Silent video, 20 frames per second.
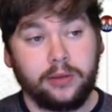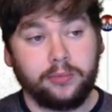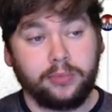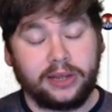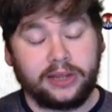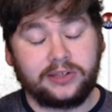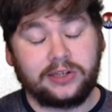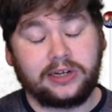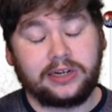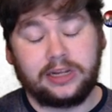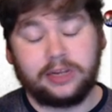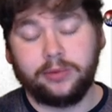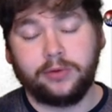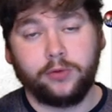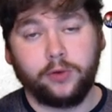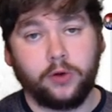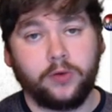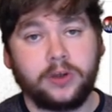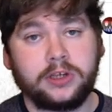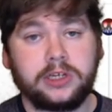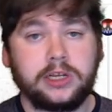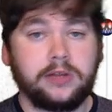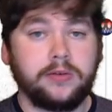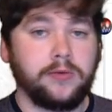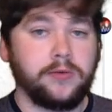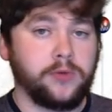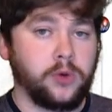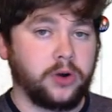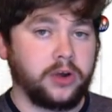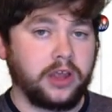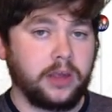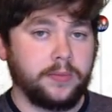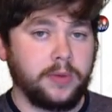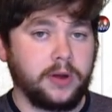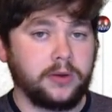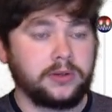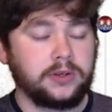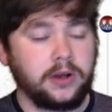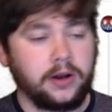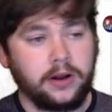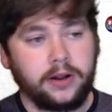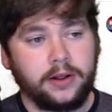basically, before Resident Evil 4 came out,